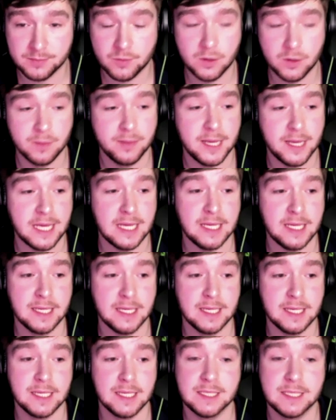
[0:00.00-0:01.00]
would be
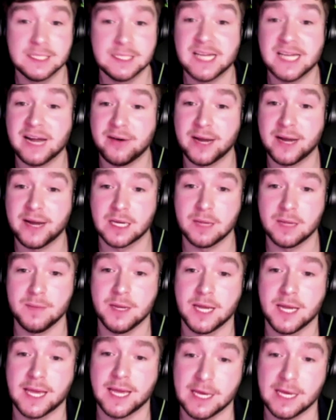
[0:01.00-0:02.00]
direct
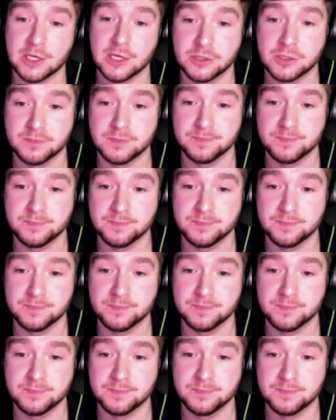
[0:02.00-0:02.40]
communication.